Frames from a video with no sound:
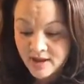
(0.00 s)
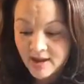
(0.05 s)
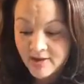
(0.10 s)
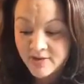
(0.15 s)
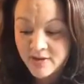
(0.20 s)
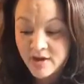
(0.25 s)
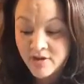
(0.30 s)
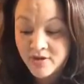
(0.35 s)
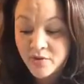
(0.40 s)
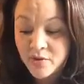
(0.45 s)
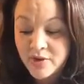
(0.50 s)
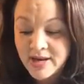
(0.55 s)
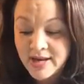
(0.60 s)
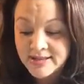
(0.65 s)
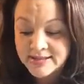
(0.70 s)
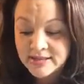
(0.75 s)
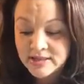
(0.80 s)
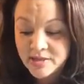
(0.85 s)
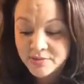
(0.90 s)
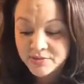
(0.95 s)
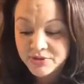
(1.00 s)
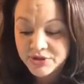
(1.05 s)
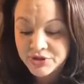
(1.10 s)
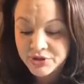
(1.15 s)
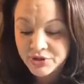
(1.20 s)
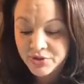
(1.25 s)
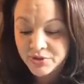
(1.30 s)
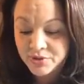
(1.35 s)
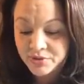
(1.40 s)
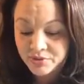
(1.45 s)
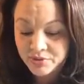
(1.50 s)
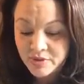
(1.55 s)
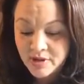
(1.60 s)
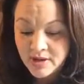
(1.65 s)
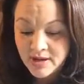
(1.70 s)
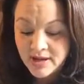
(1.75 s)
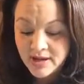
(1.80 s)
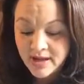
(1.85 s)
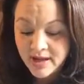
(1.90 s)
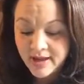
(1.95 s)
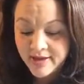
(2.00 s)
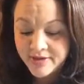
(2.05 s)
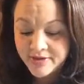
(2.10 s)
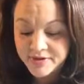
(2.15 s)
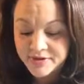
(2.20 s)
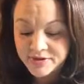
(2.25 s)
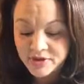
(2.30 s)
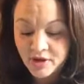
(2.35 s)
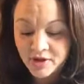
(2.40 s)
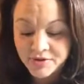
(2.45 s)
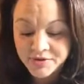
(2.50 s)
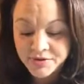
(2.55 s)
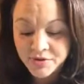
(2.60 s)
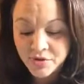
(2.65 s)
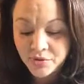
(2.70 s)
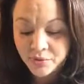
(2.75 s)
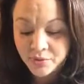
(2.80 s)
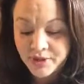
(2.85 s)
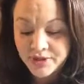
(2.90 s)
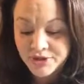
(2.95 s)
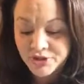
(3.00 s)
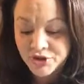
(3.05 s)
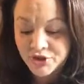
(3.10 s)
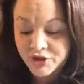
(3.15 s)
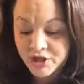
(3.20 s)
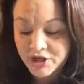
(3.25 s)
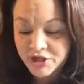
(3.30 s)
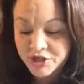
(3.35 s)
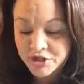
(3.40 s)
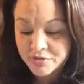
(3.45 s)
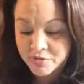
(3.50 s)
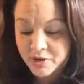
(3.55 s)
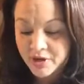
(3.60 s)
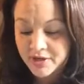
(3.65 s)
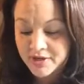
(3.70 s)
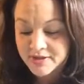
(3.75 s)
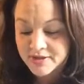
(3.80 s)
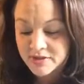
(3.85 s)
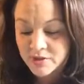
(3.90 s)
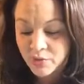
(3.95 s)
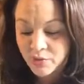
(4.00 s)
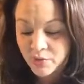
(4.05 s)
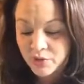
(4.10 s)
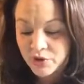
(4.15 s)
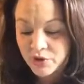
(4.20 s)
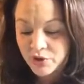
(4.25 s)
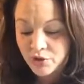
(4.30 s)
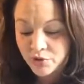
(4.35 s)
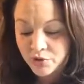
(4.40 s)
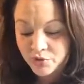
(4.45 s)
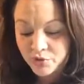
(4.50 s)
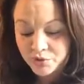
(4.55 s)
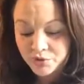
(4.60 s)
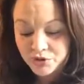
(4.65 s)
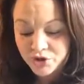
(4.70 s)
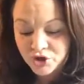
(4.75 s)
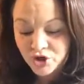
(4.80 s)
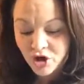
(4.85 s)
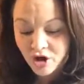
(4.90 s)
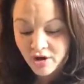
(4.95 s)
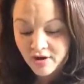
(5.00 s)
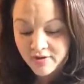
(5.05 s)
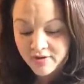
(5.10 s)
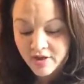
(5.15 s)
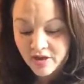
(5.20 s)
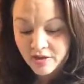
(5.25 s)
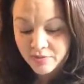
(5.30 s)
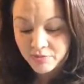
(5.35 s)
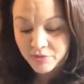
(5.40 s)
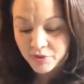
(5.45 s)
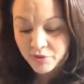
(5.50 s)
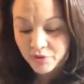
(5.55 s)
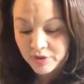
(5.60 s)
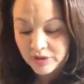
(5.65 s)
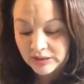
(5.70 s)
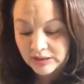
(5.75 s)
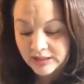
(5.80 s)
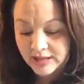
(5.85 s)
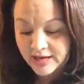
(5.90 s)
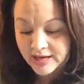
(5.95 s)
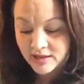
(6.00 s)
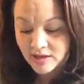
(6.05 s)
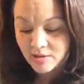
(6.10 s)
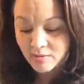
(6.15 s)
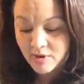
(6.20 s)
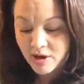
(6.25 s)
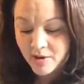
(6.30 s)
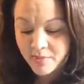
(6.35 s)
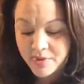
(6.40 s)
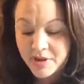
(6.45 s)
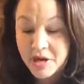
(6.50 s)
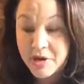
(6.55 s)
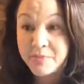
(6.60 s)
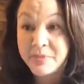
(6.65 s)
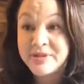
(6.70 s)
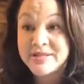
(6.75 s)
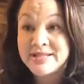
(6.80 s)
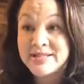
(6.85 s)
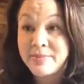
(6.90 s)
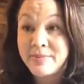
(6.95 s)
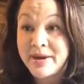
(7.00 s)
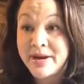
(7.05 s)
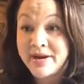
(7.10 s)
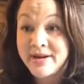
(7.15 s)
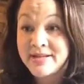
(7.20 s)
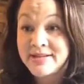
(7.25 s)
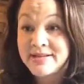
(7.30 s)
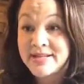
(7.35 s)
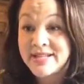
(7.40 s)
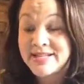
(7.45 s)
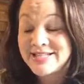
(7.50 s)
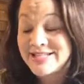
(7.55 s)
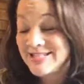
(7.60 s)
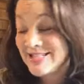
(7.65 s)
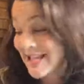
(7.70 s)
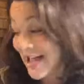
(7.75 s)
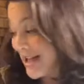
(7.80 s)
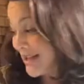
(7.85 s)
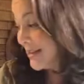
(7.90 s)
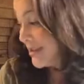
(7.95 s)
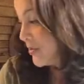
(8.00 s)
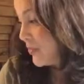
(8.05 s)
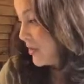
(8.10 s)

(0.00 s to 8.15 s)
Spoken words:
and the other one has a number 2. And there's also registration marks. So when you chalk them, you can line them up and it puts the berries exactly